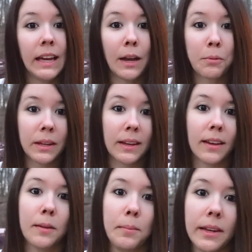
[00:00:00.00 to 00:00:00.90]
I really
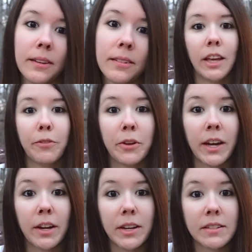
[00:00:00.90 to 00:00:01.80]
can't complain. If you're
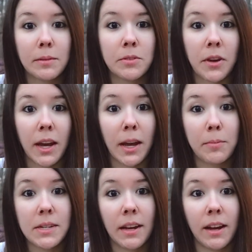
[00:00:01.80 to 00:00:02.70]
not already subscribed,